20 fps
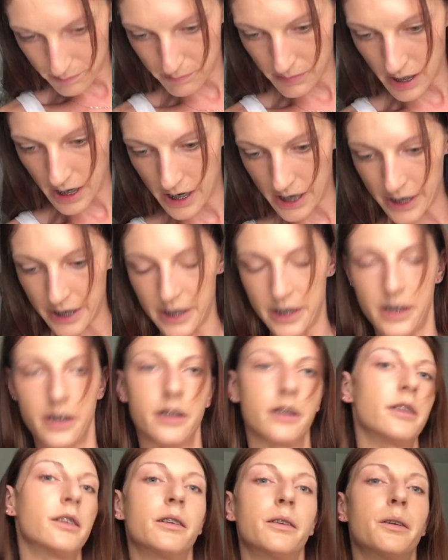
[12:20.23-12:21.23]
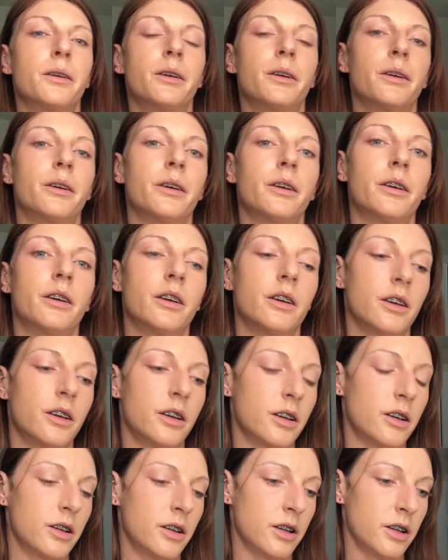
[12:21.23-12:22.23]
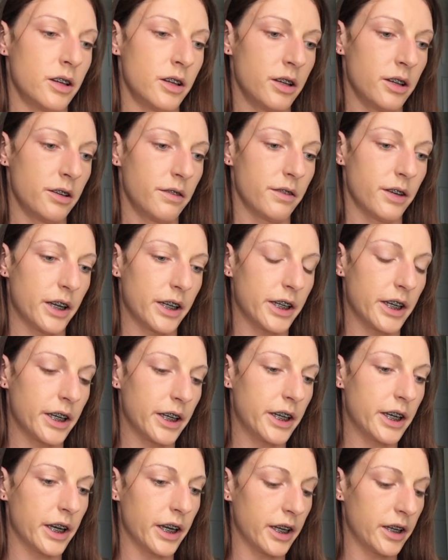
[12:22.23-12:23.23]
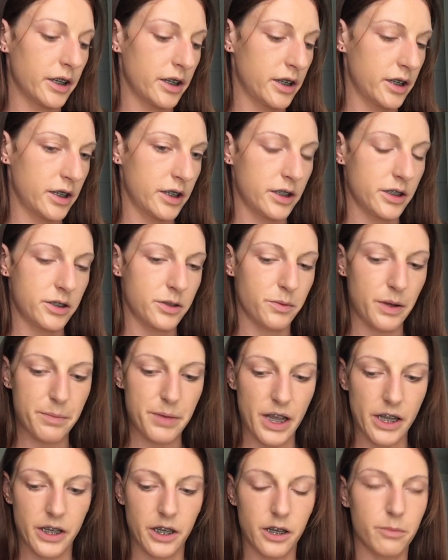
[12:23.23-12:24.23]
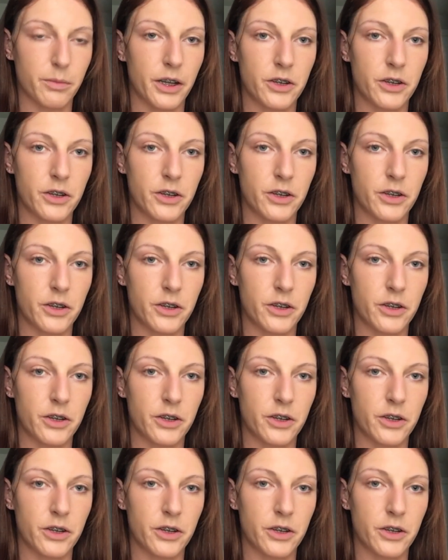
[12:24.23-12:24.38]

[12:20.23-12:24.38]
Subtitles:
my, if I can get it, it's way back here.